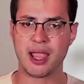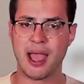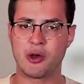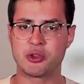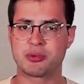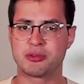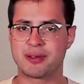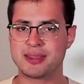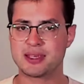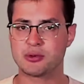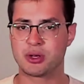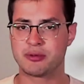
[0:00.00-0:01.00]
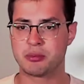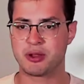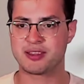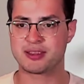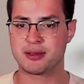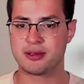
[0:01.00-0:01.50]
How do you prevent it? Well, if you
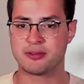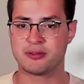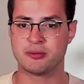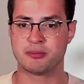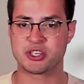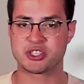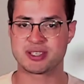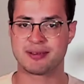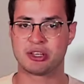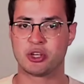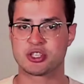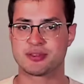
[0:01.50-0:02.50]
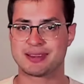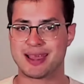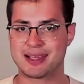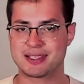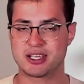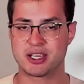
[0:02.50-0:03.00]
prevent it, if patients having lots of
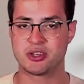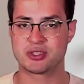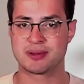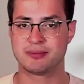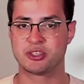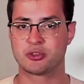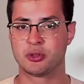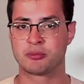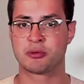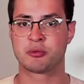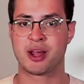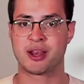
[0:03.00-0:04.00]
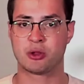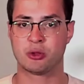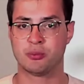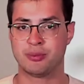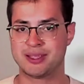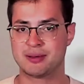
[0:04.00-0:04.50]
attacks, you can use something called
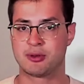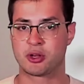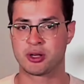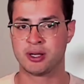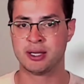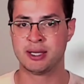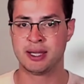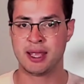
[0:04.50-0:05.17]
propranolol, beta blocker.